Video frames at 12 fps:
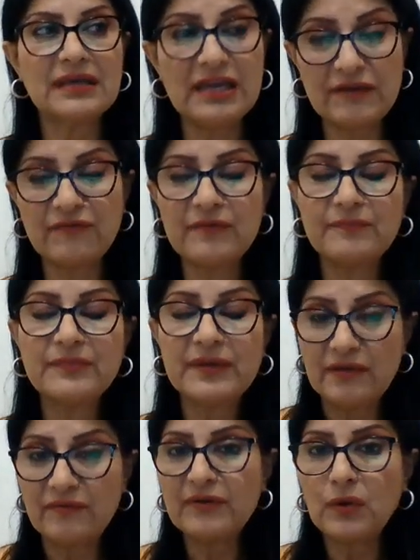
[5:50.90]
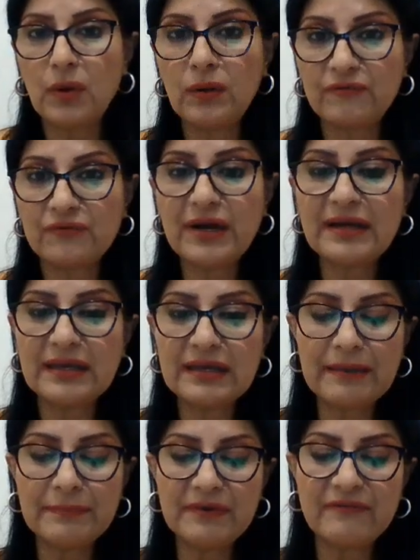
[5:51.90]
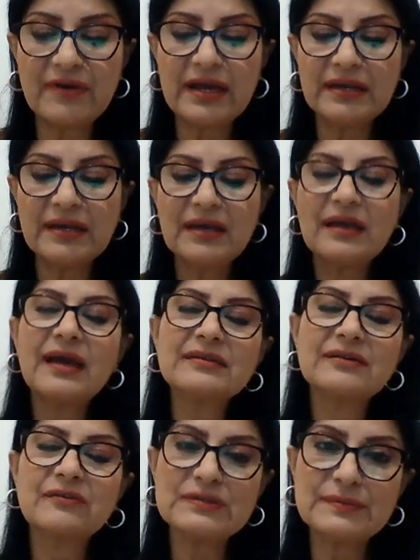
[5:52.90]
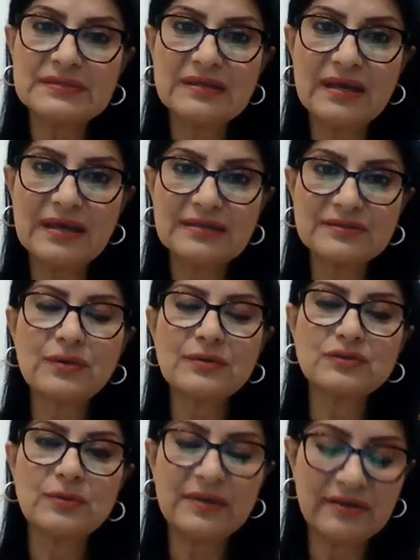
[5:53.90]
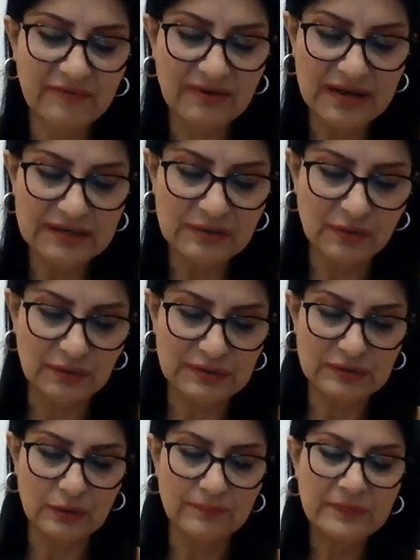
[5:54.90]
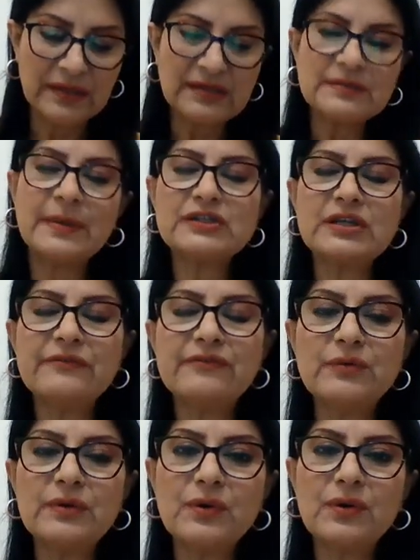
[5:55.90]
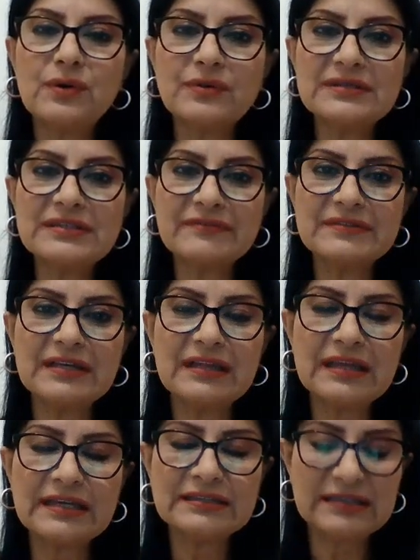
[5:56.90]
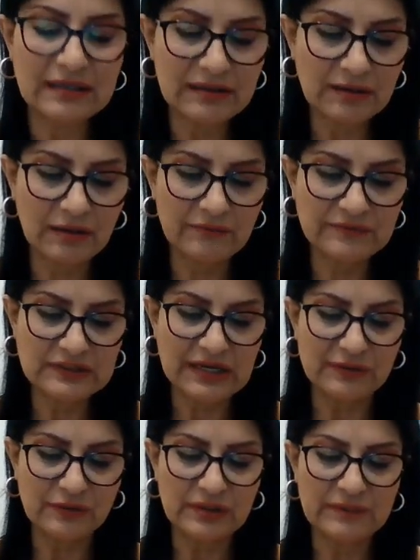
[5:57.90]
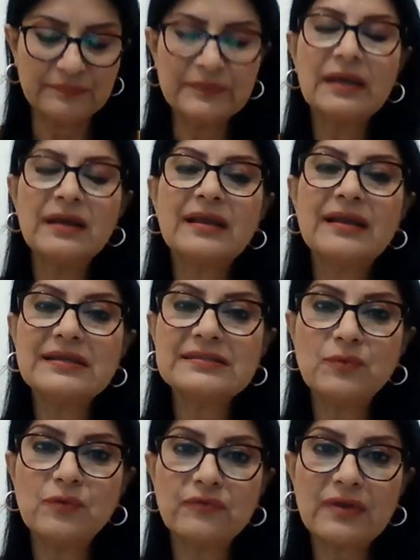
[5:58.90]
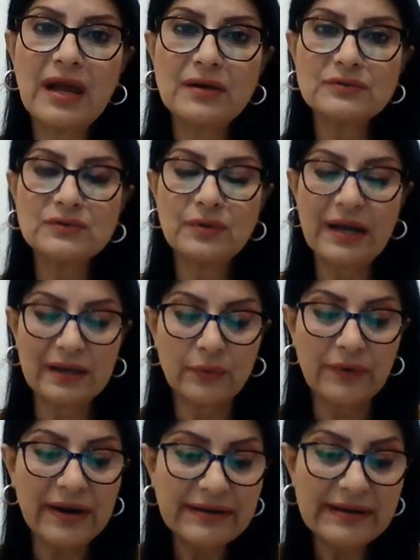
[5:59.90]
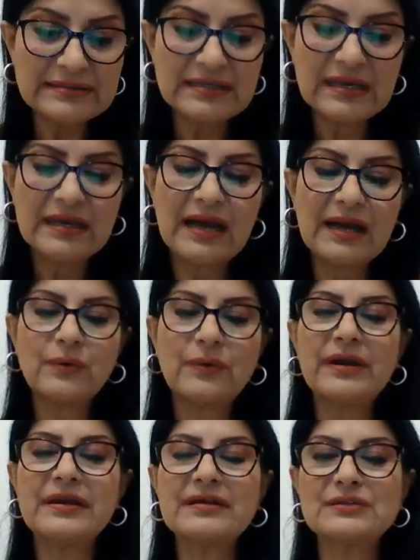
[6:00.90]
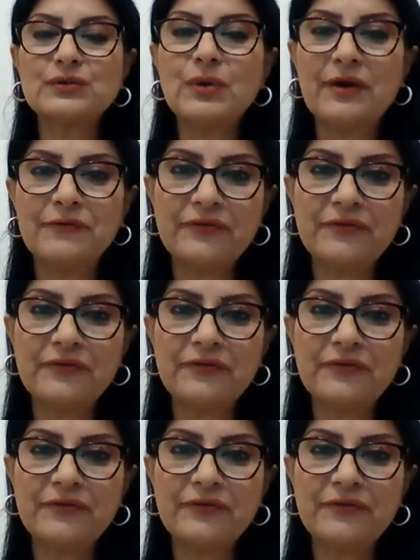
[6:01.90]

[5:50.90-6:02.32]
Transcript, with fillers: if even all friday can be fine and christmas day is going to be fine also especially if you were born on the 17th 18th of january Let's move now to Aquarius. Aquarius, you are